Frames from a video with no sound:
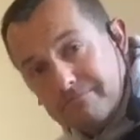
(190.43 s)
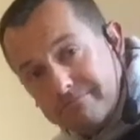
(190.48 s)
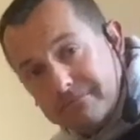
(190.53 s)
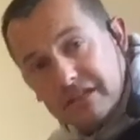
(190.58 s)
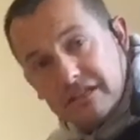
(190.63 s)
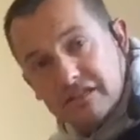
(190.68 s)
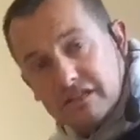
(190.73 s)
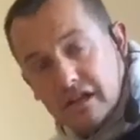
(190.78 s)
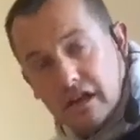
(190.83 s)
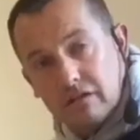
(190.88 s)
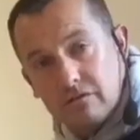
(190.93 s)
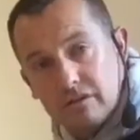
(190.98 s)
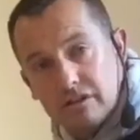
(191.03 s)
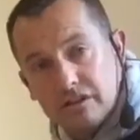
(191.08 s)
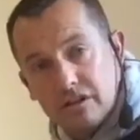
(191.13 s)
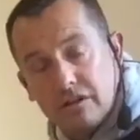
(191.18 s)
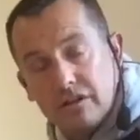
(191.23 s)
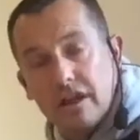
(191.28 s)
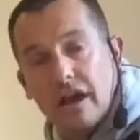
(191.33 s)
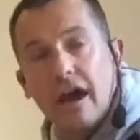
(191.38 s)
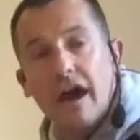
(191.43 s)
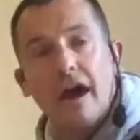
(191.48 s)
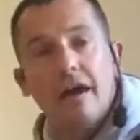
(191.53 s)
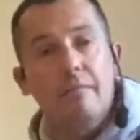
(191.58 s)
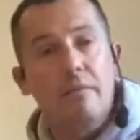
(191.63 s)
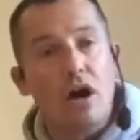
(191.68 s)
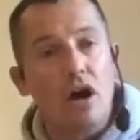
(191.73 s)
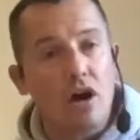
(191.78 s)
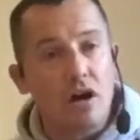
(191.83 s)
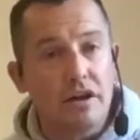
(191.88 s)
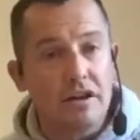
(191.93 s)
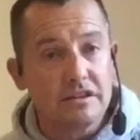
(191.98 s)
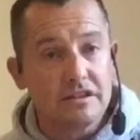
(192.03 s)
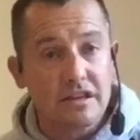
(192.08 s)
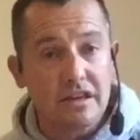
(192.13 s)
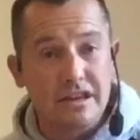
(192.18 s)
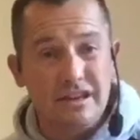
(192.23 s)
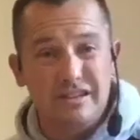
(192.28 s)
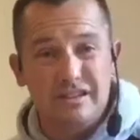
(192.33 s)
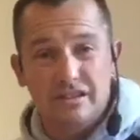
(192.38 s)
sideways on there? I'm harder to
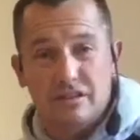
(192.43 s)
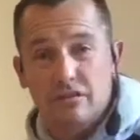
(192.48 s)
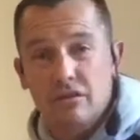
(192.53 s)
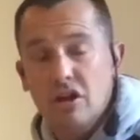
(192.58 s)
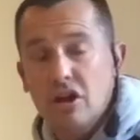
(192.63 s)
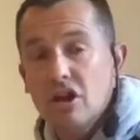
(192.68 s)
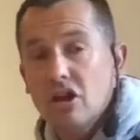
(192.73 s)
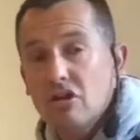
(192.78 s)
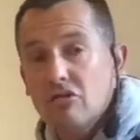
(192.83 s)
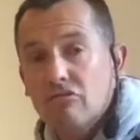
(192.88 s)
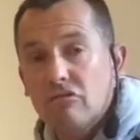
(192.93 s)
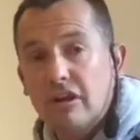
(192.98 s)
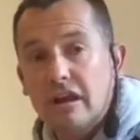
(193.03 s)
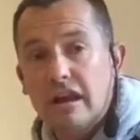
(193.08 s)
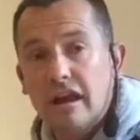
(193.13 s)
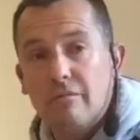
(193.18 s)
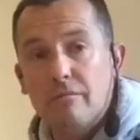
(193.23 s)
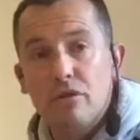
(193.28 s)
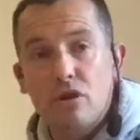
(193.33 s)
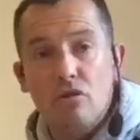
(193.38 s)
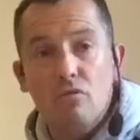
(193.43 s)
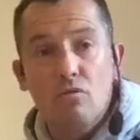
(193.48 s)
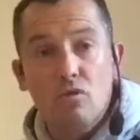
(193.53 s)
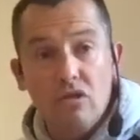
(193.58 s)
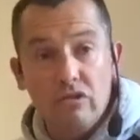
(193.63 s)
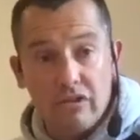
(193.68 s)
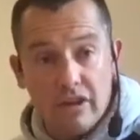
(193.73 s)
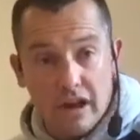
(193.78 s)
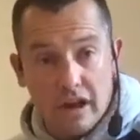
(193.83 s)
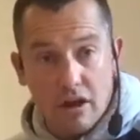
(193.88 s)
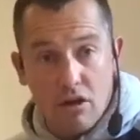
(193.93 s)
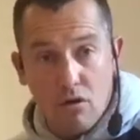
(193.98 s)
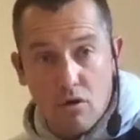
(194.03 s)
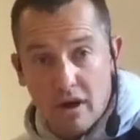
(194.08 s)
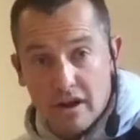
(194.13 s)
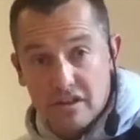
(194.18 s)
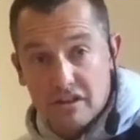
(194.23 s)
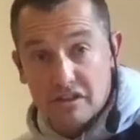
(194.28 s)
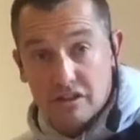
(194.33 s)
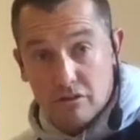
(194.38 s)
hit. So really, I'm not worrying
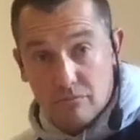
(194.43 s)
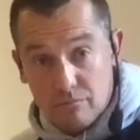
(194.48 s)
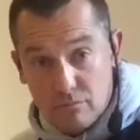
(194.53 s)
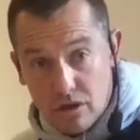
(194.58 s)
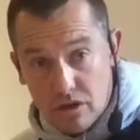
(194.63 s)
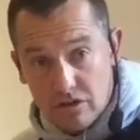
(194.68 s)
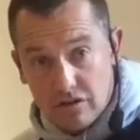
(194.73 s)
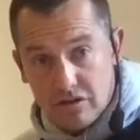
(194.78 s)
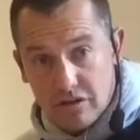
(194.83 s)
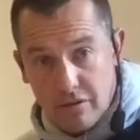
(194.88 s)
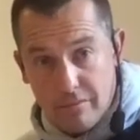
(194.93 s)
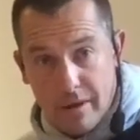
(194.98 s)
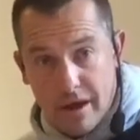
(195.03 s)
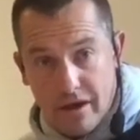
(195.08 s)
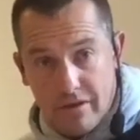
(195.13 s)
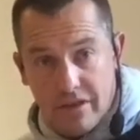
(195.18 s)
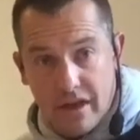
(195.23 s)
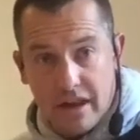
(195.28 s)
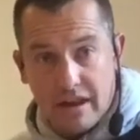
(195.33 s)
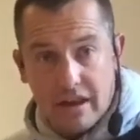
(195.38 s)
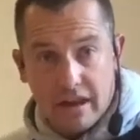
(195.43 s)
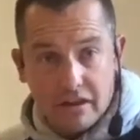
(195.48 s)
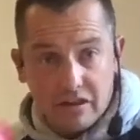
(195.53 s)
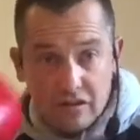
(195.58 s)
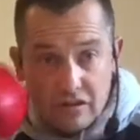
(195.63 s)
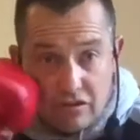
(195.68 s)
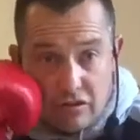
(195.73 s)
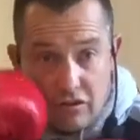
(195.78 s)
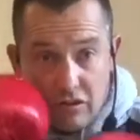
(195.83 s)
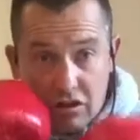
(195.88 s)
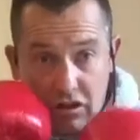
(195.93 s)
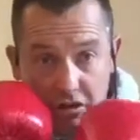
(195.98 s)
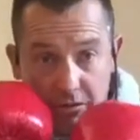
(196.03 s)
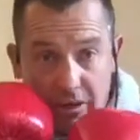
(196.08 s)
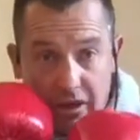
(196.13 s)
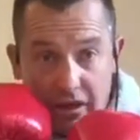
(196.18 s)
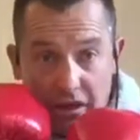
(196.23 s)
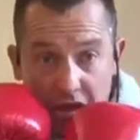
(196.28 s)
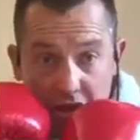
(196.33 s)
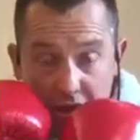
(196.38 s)
quite so much about that next shot coming.
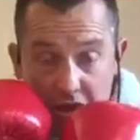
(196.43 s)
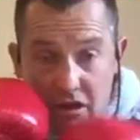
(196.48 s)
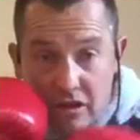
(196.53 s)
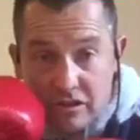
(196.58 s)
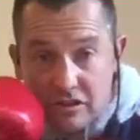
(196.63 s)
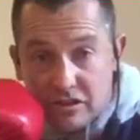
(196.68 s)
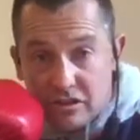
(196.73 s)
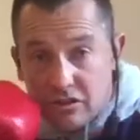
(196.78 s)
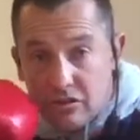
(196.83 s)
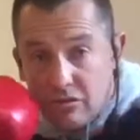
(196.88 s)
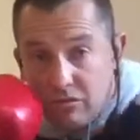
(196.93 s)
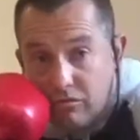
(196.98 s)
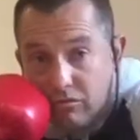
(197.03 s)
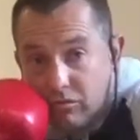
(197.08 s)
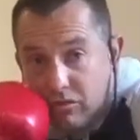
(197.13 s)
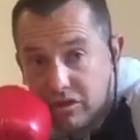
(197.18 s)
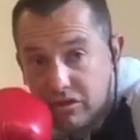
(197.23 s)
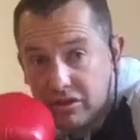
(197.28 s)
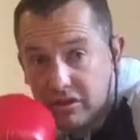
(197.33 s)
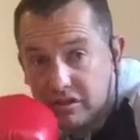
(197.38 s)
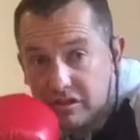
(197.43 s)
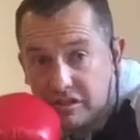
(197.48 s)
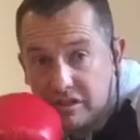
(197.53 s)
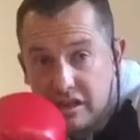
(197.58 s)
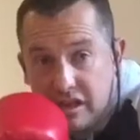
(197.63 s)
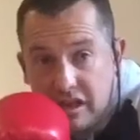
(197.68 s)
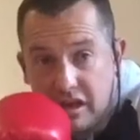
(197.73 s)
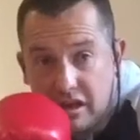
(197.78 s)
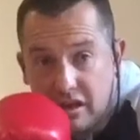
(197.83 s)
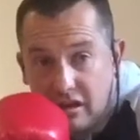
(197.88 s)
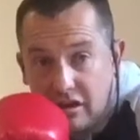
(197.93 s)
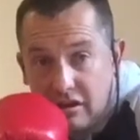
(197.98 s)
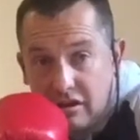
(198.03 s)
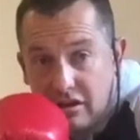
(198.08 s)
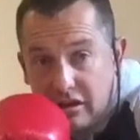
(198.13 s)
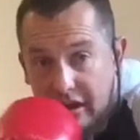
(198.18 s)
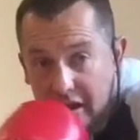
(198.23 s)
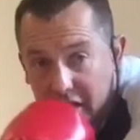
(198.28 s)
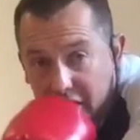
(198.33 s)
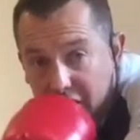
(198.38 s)
So with this here,
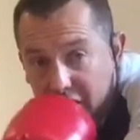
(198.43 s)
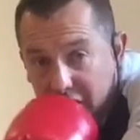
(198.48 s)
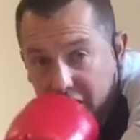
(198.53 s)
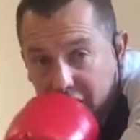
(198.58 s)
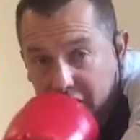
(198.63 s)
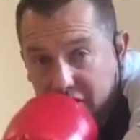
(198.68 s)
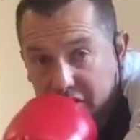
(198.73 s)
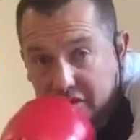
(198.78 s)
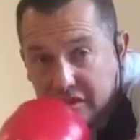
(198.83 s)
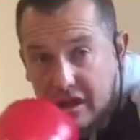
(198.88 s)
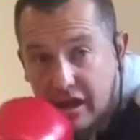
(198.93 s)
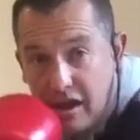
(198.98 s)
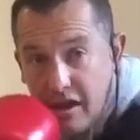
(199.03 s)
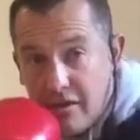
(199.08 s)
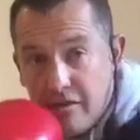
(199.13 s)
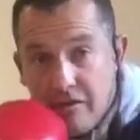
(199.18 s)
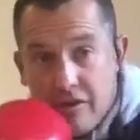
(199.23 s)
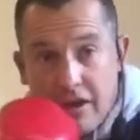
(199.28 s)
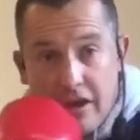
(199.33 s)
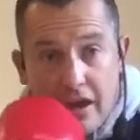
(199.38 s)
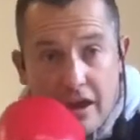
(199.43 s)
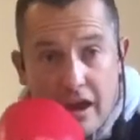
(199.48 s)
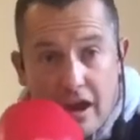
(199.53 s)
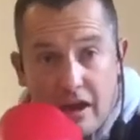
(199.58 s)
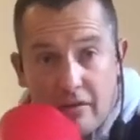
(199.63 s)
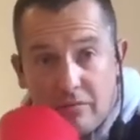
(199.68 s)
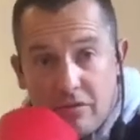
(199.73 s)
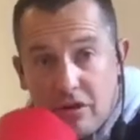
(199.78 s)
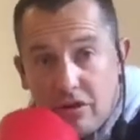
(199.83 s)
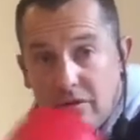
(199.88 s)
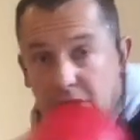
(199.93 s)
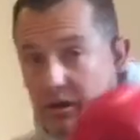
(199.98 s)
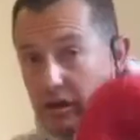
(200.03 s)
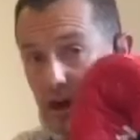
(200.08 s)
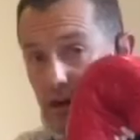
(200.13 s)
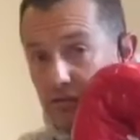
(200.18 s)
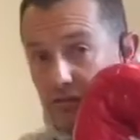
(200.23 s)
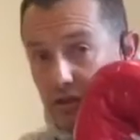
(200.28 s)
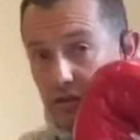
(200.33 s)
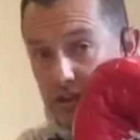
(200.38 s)
like this, there, I've
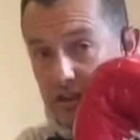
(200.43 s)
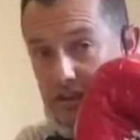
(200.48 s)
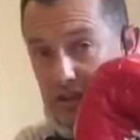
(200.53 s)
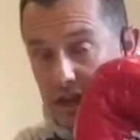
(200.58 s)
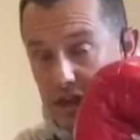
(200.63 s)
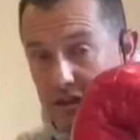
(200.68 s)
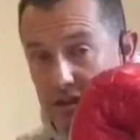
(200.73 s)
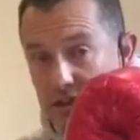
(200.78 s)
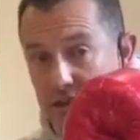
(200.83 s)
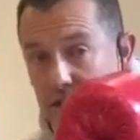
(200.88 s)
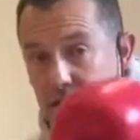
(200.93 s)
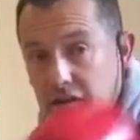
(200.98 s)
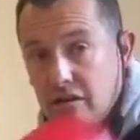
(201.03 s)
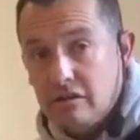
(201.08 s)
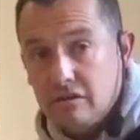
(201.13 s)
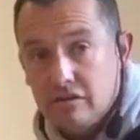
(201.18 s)
got this hand here